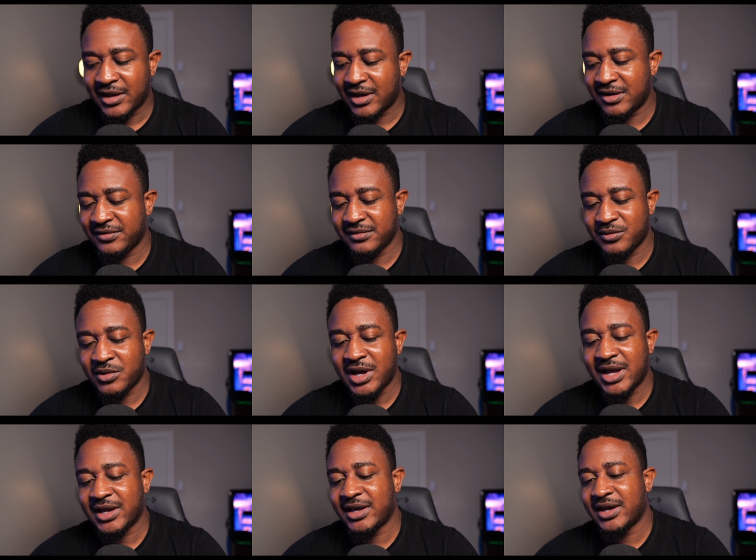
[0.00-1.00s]
And
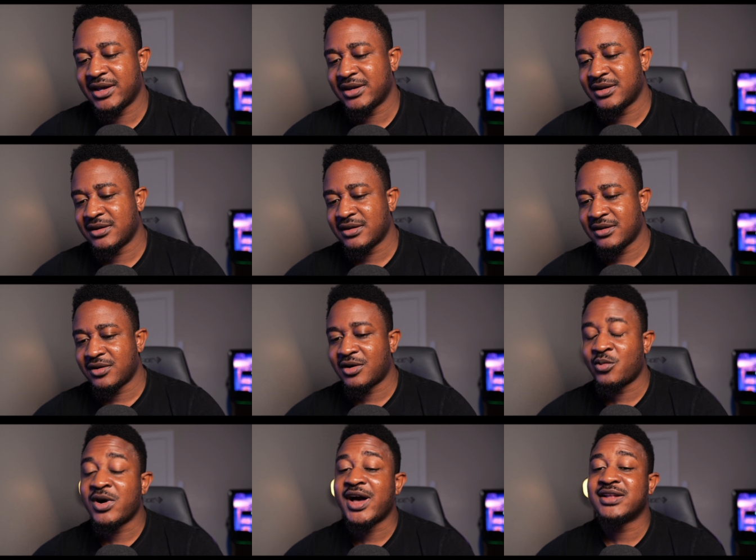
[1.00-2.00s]
what I can,
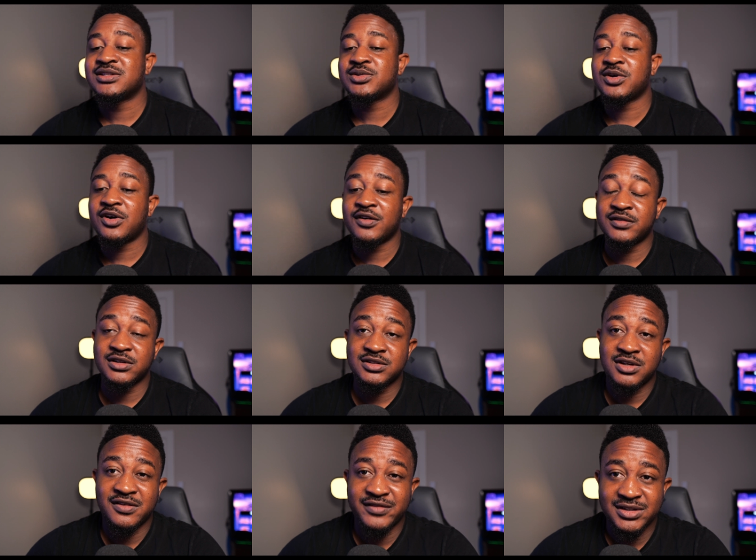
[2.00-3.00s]
or what I took of those
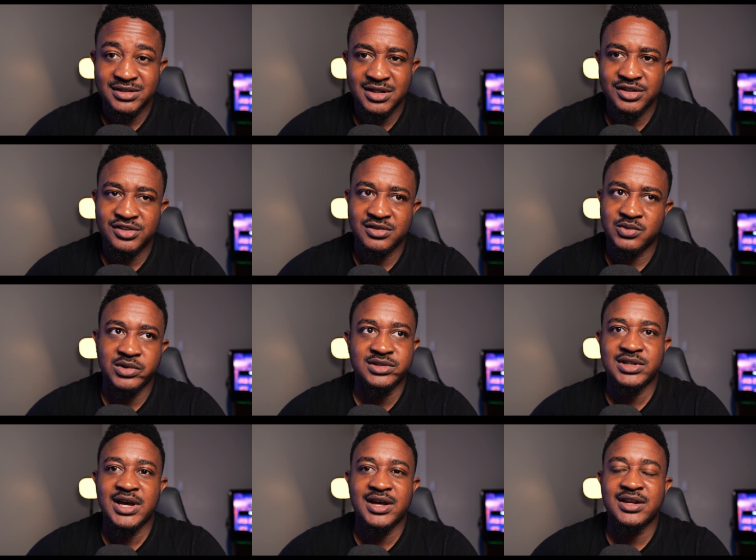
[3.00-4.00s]
conversations was
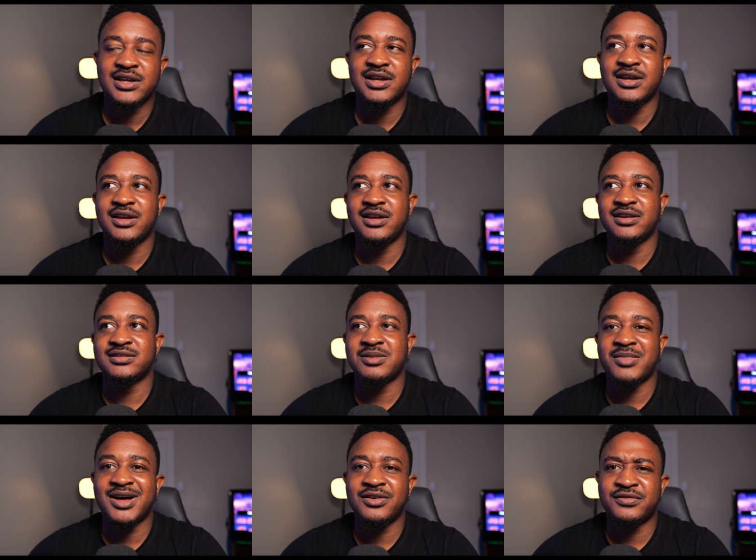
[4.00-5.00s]
that he is a
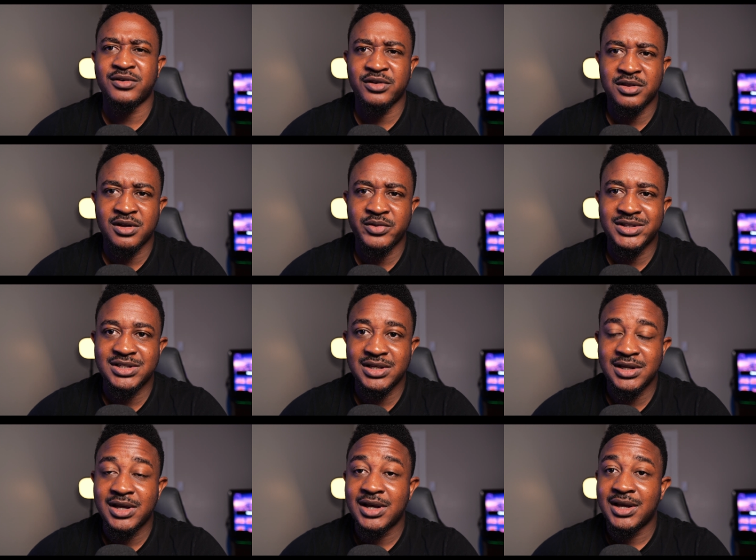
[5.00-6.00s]
man of
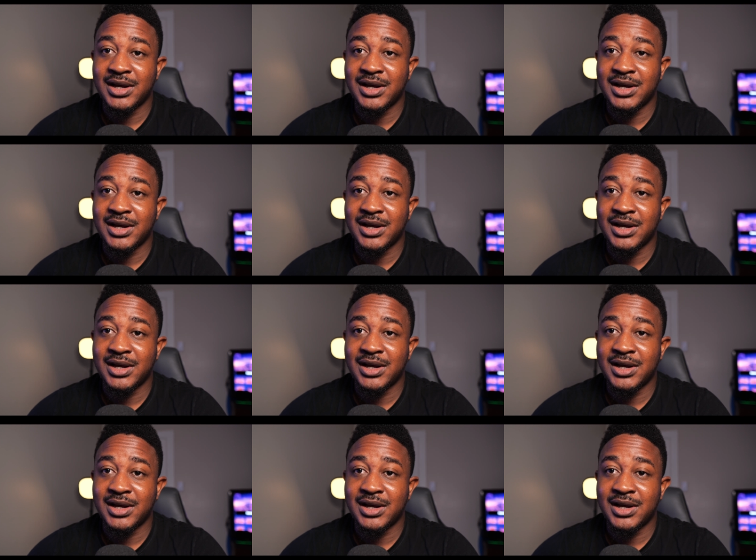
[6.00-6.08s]
authority